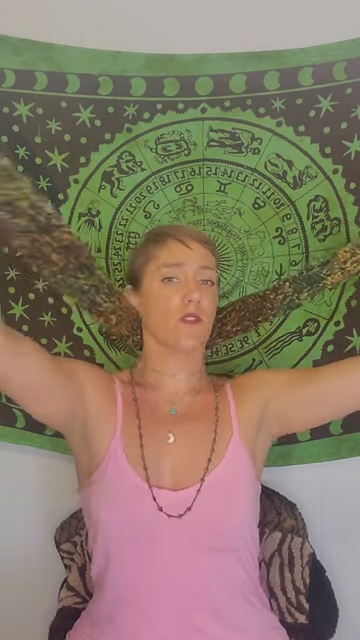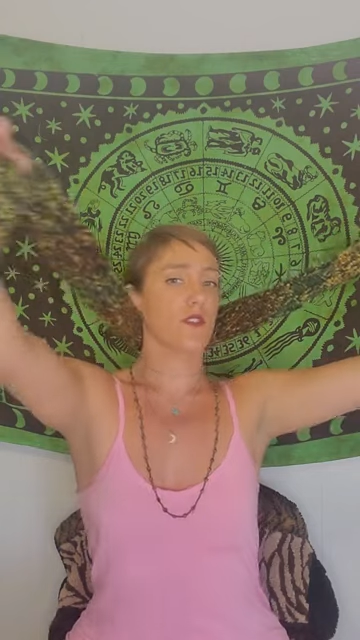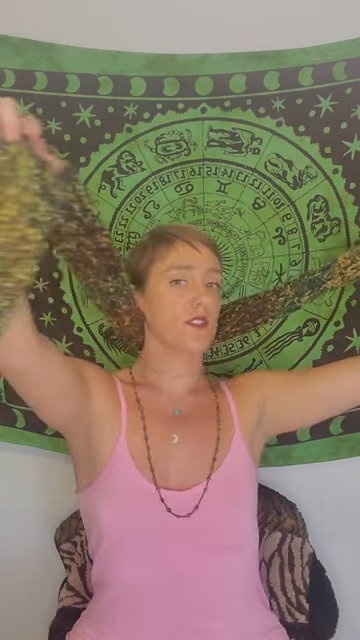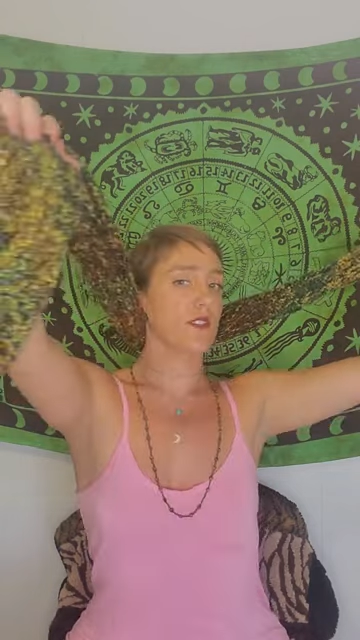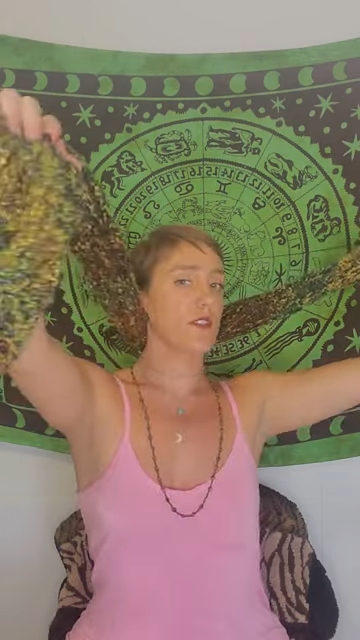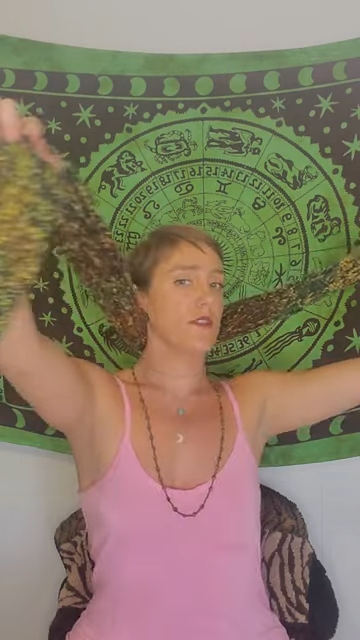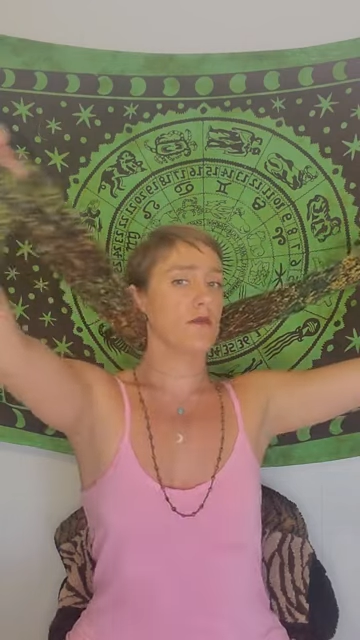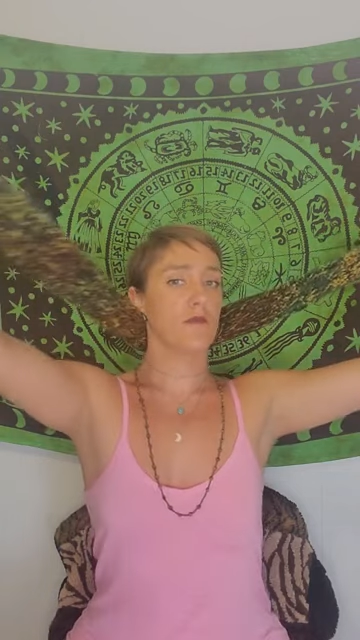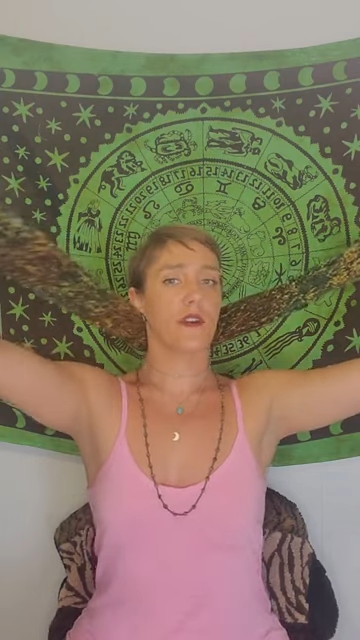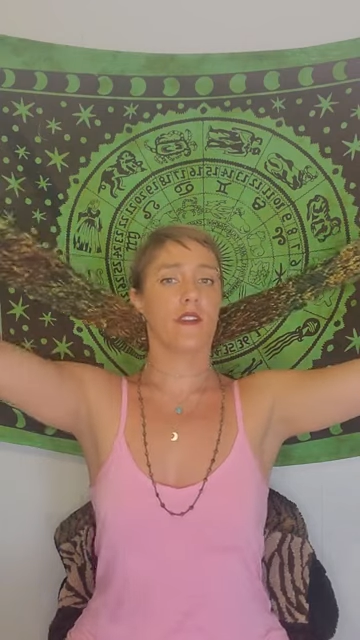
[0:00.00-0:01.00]
torso,
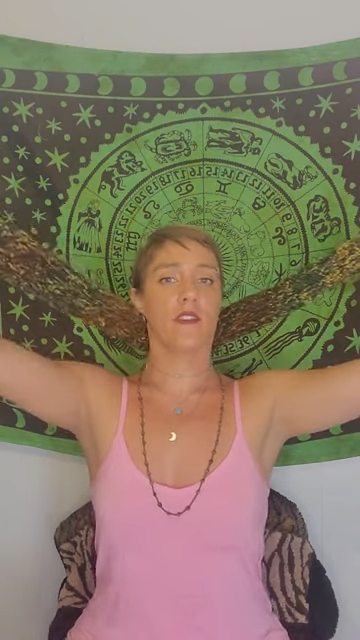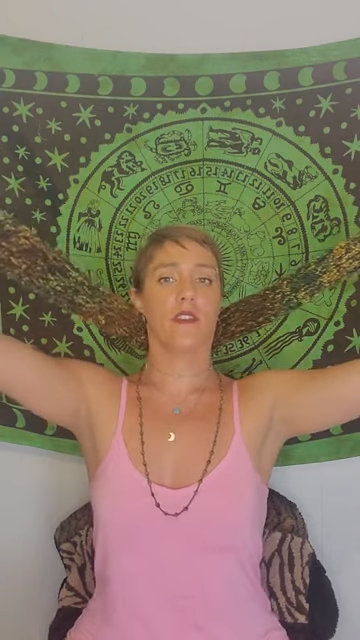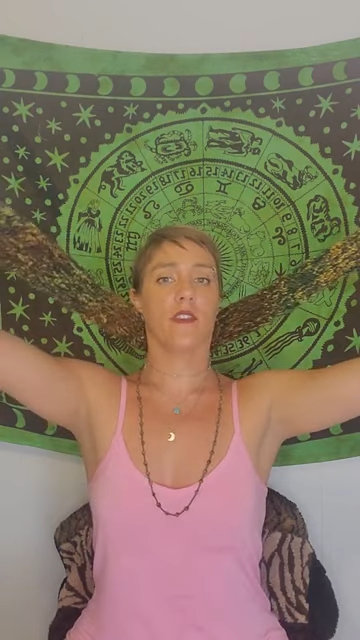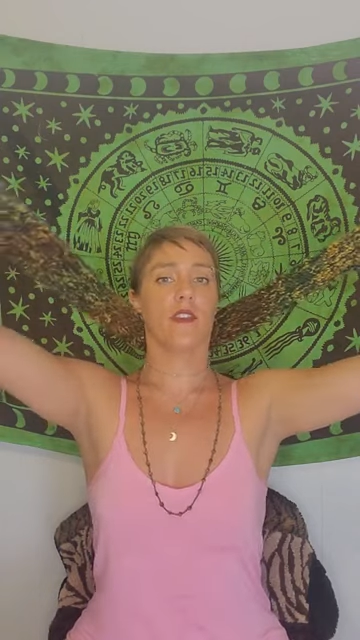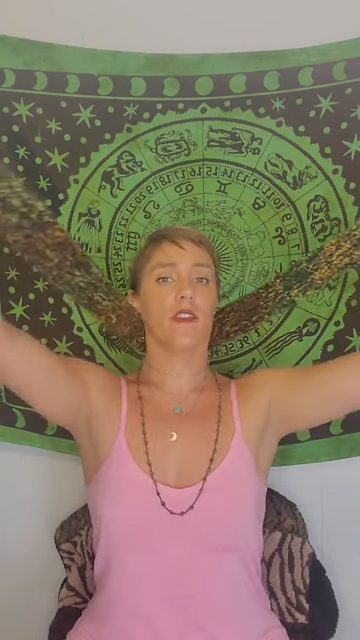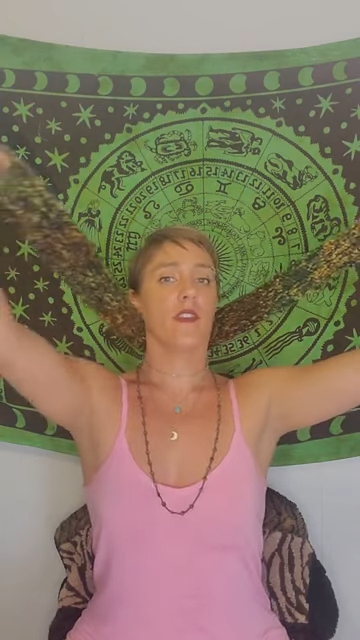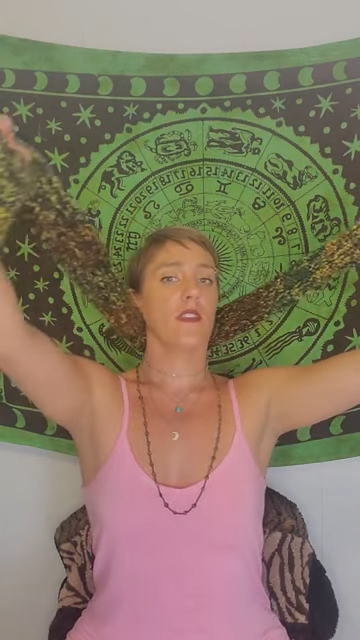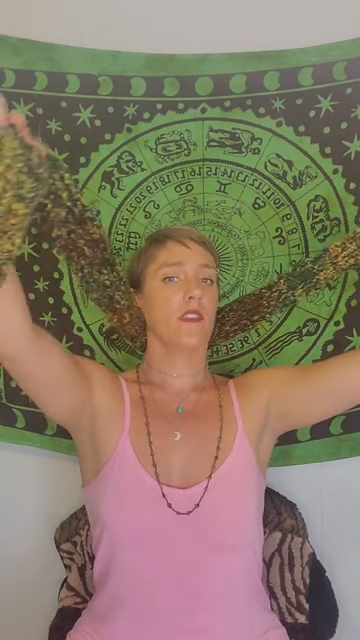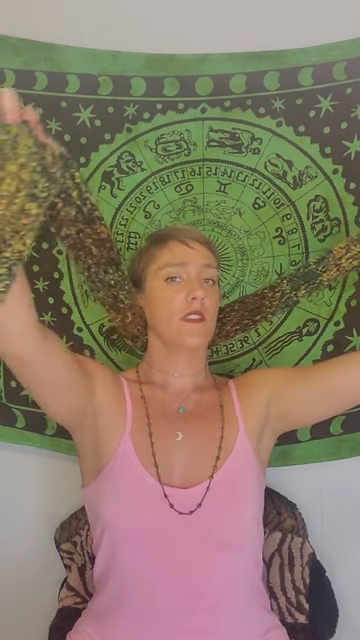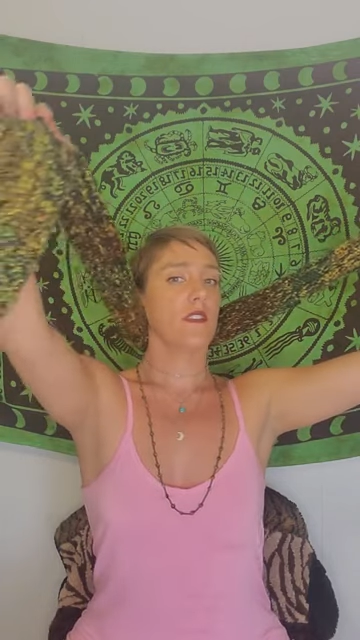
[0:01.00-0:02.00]
but
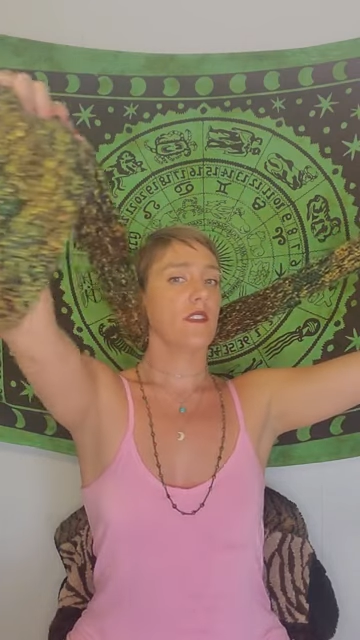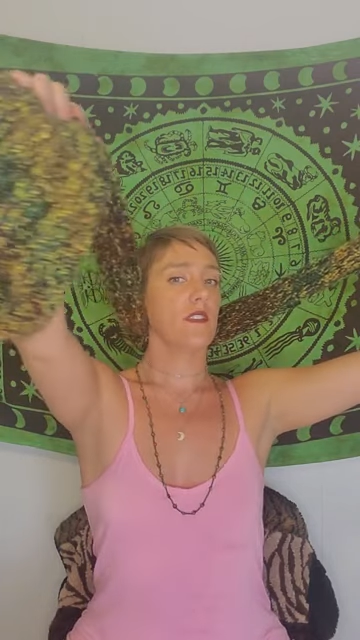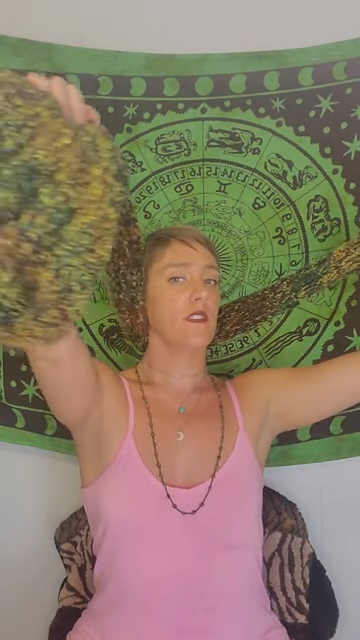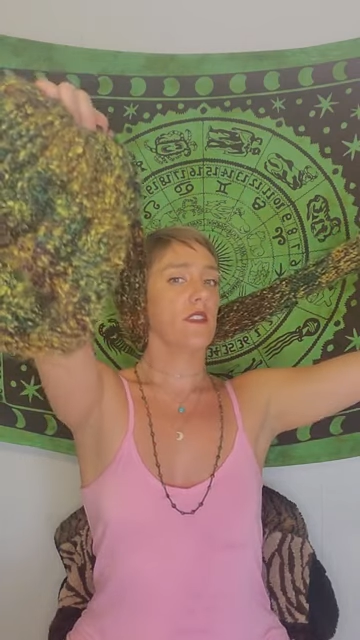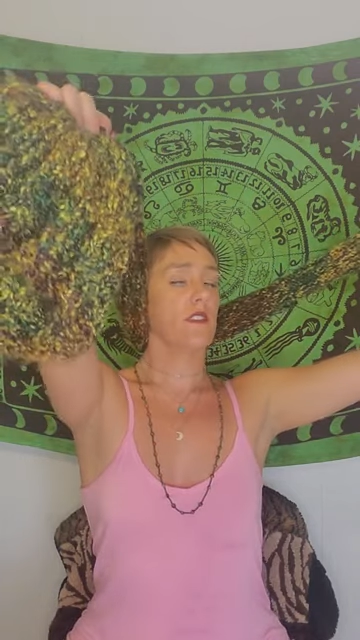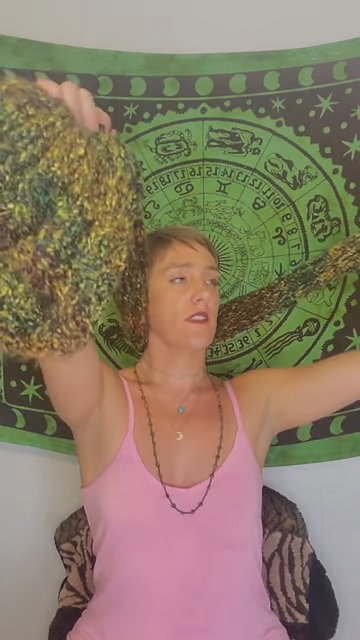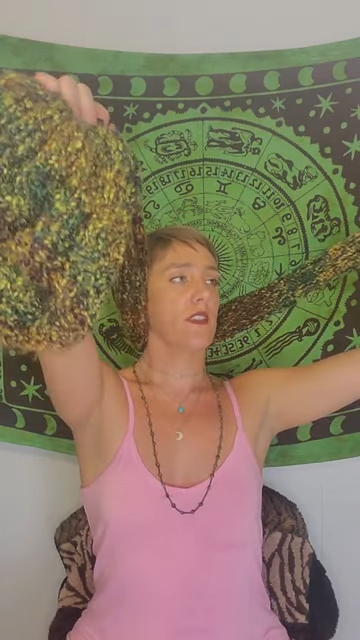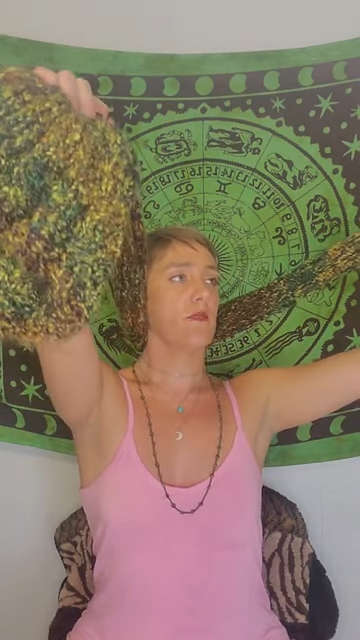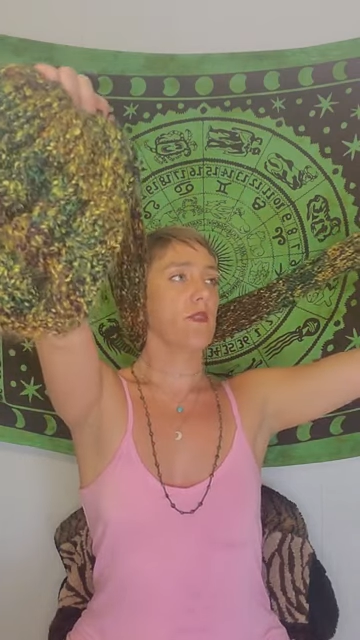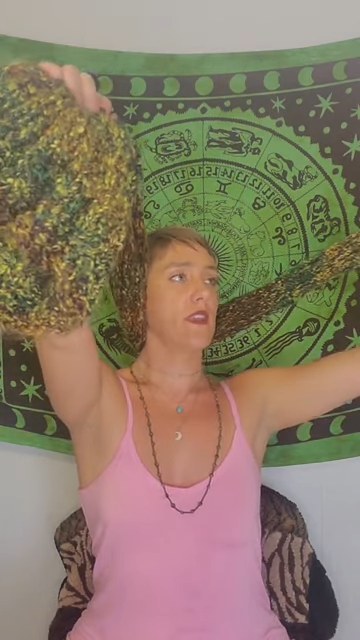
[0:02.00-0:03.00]

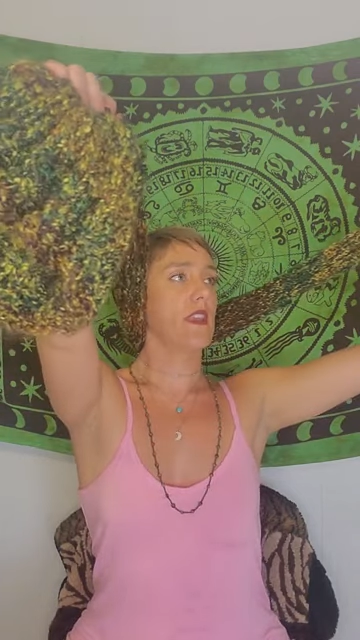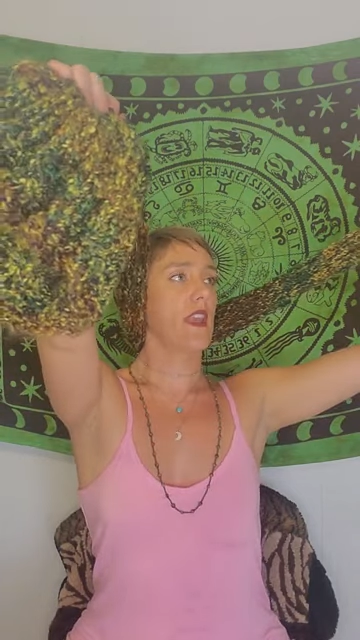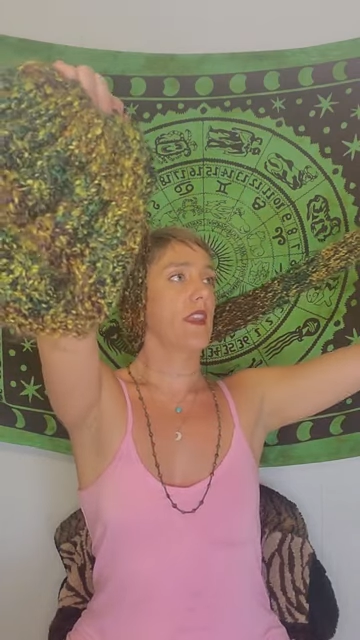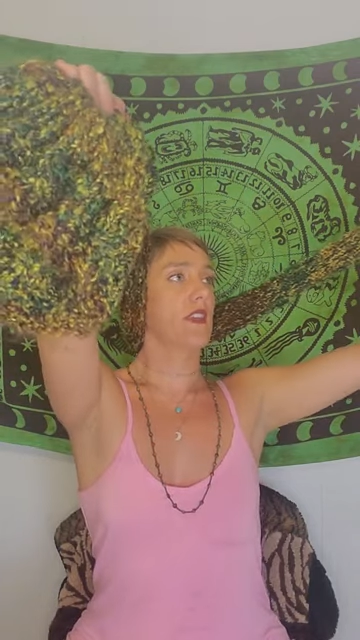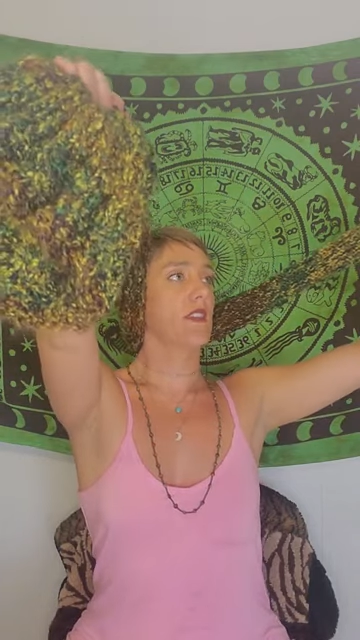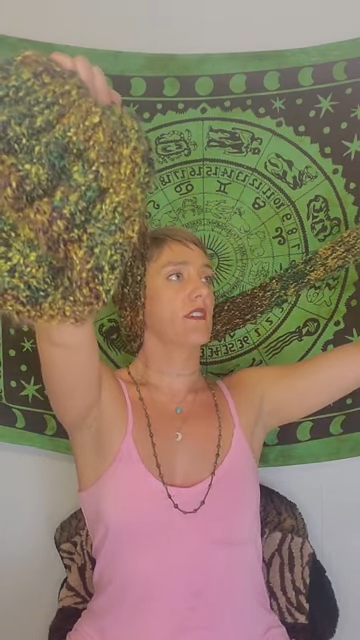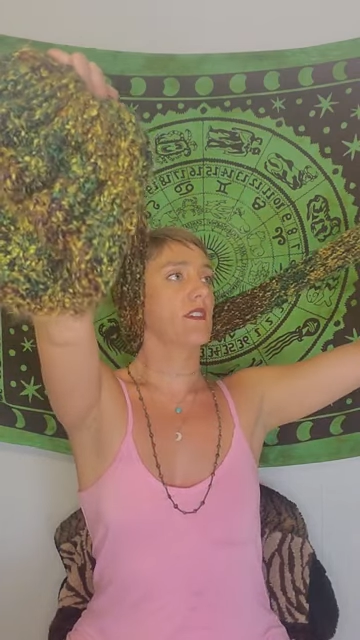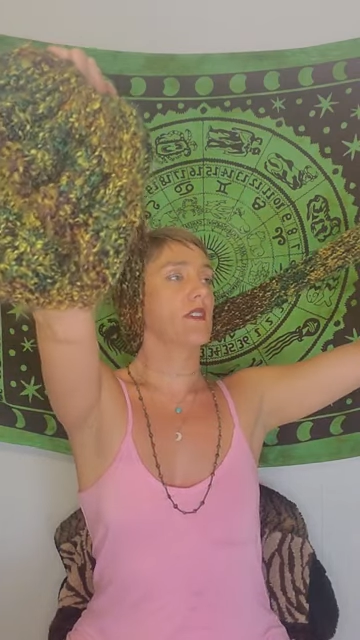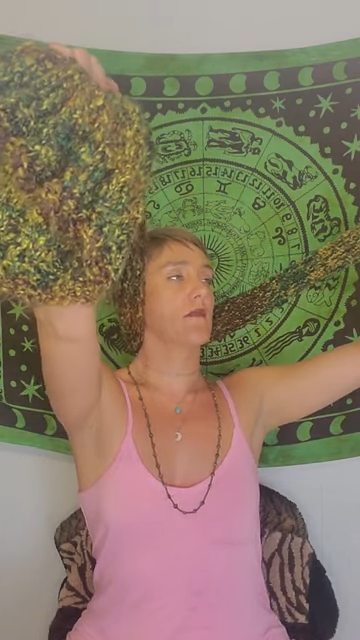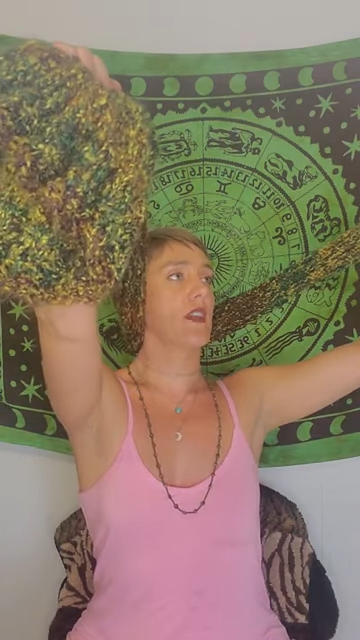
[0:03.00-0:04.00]
like my neck
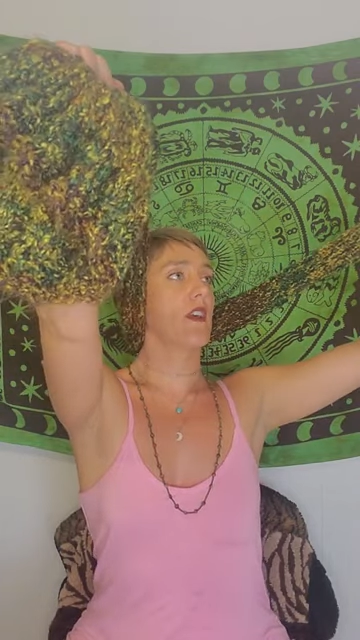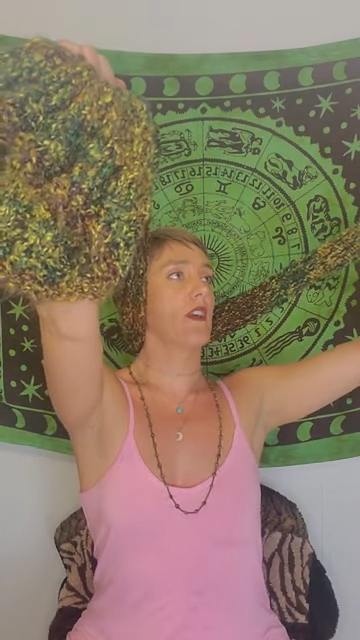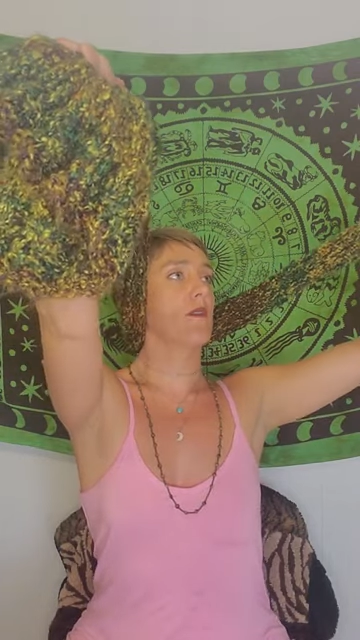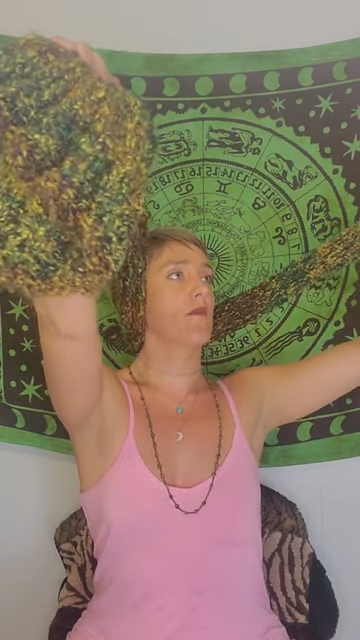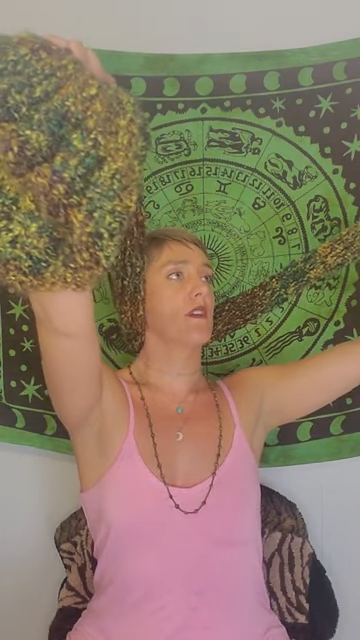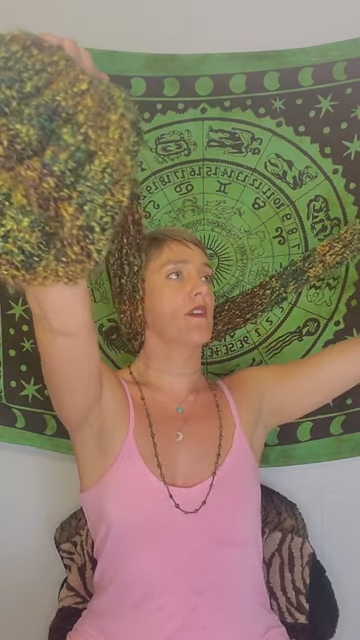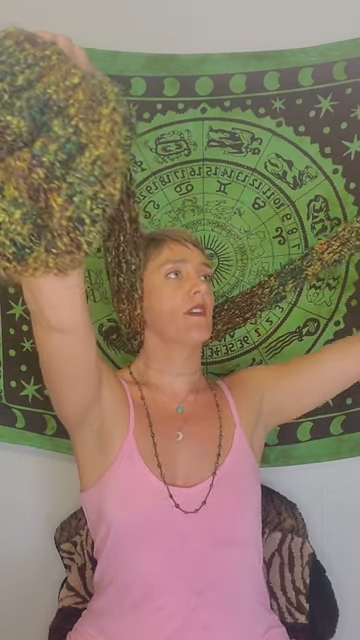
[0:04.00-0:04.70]
and my arm.